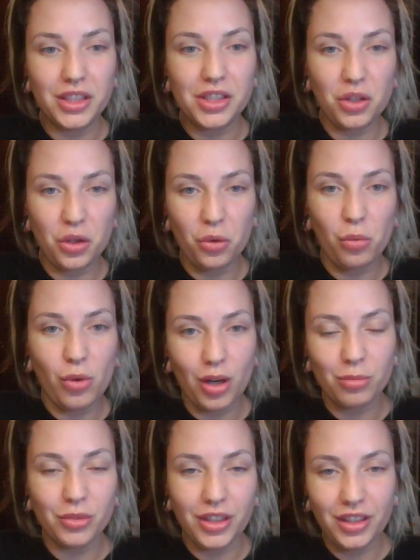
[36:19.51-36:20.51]
It's a little
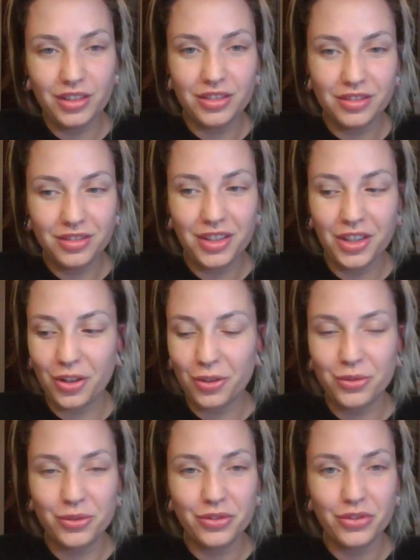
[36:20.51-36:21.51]
wobbly,
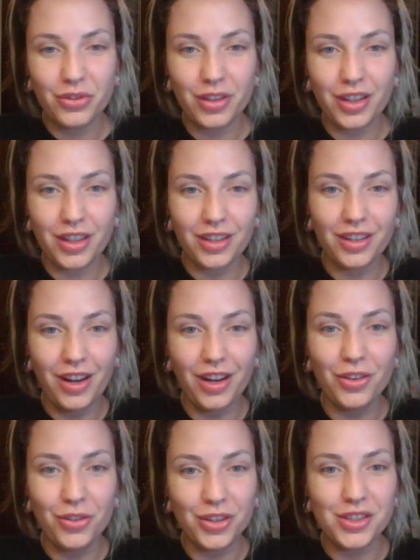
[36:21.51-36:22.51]
It
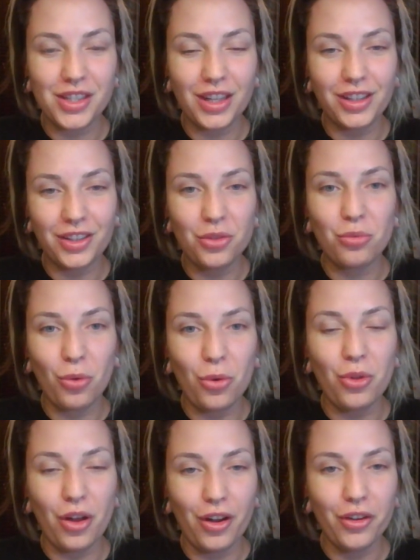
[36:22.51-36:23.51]
kind of feels like it could
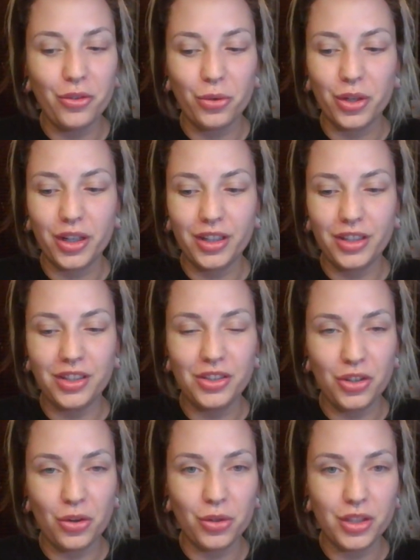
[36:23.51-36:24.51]
roll off, or it could,
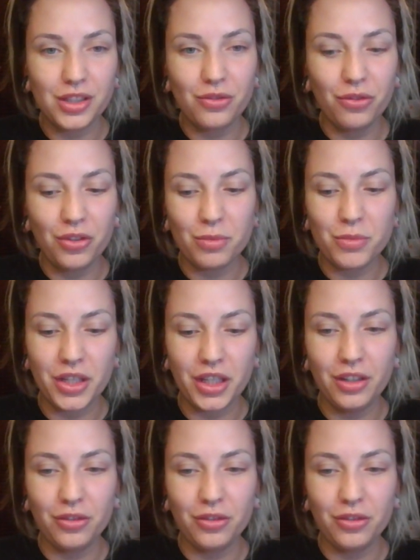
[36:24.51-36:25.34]
it's flimsy.